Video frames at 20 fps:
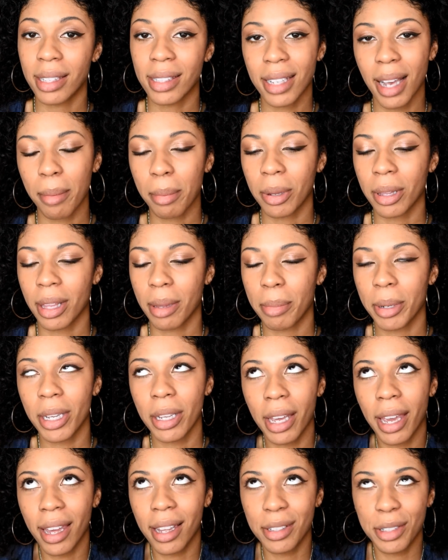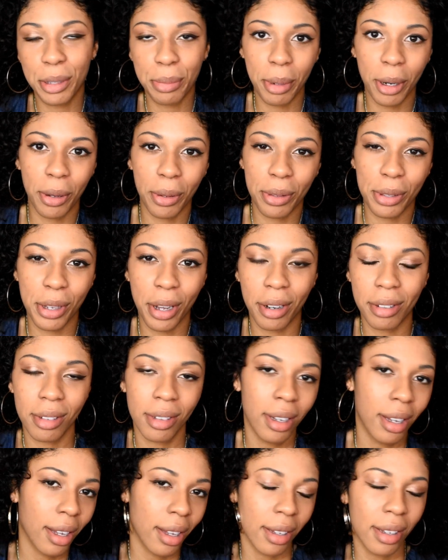it topically, but you can do both, so
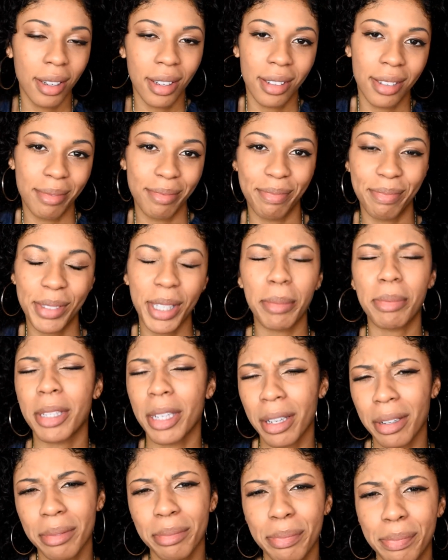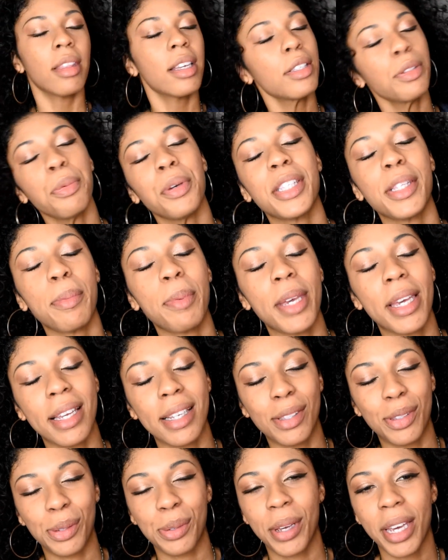it's up to you. This recipe
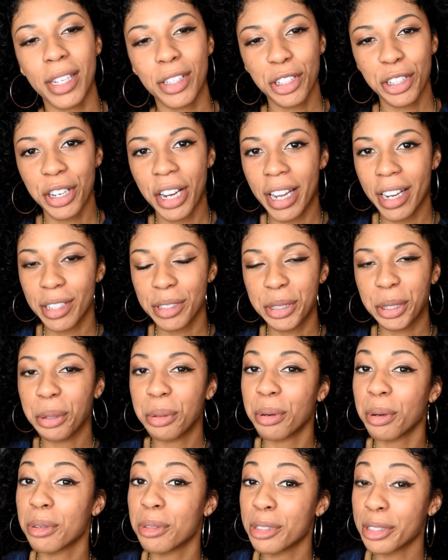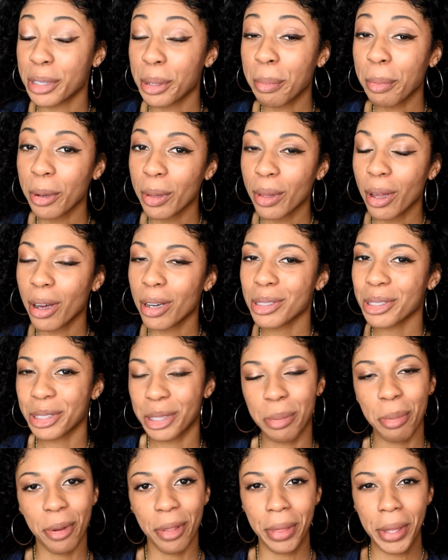is to get your hair to grow super long,
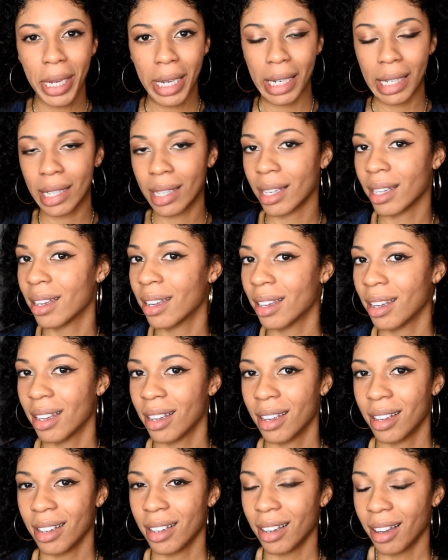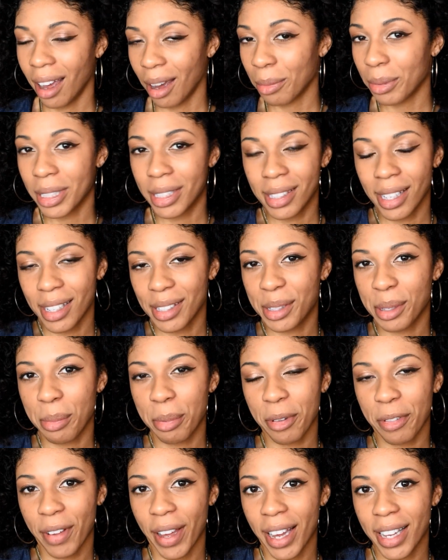super thick. I would say
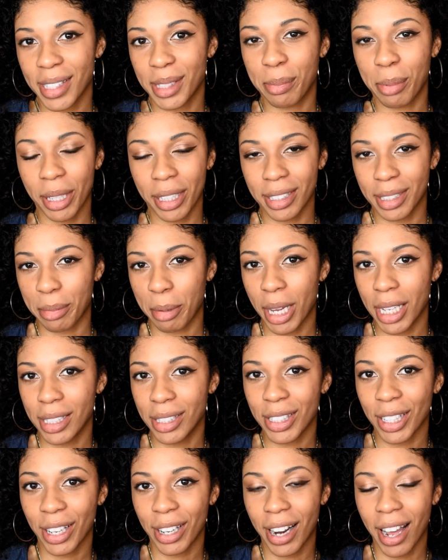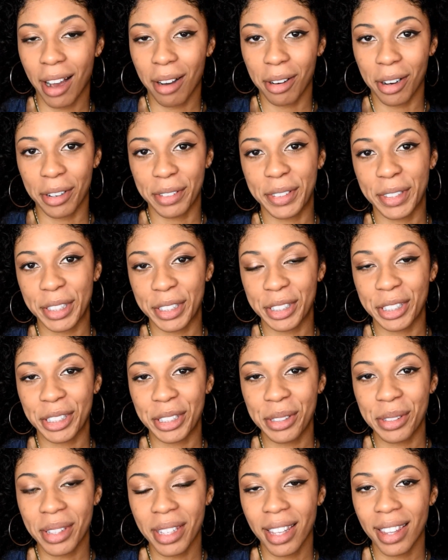super fast, but it depends on how often you're
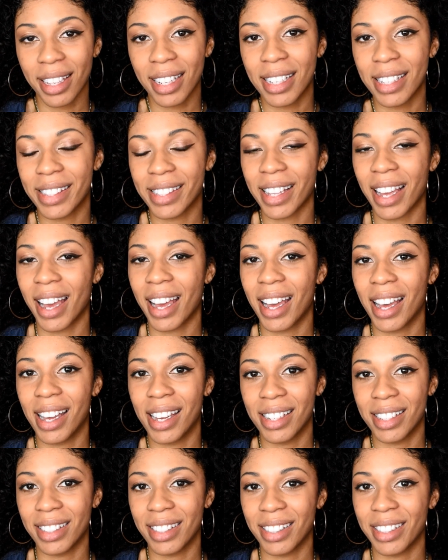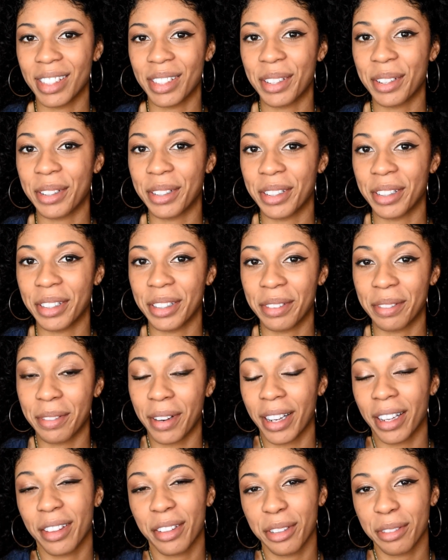using this and your
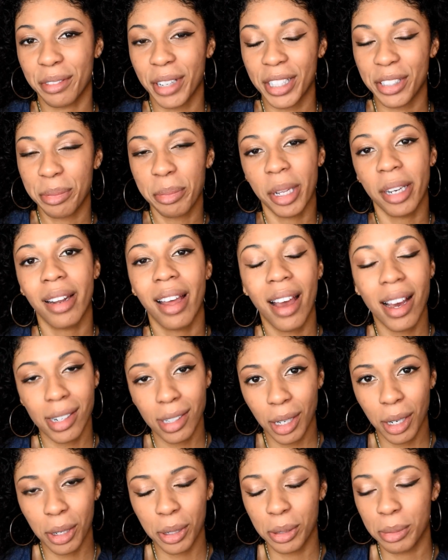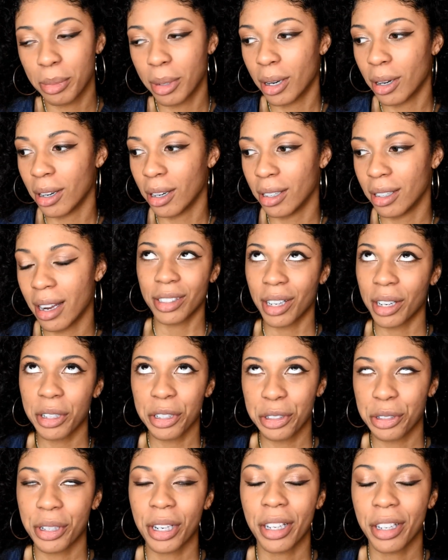regular regimen at home on how
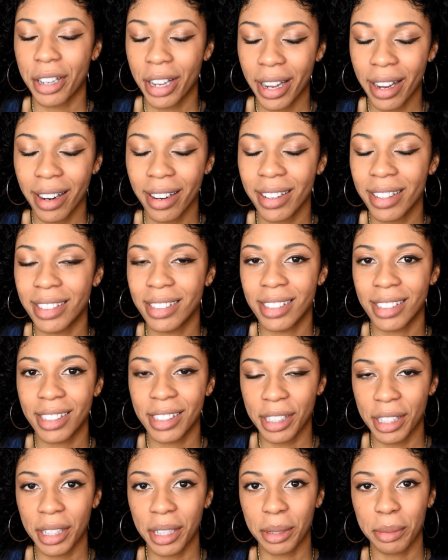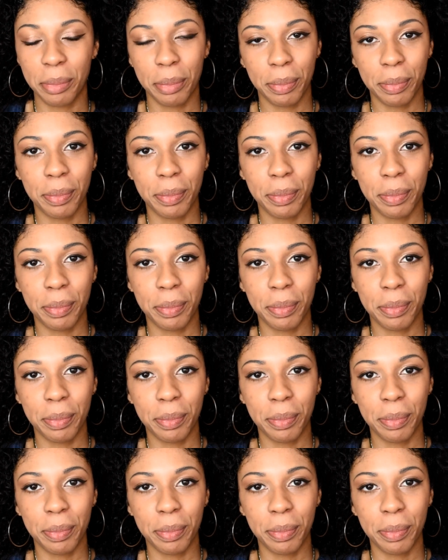you're treating your hair and, you know,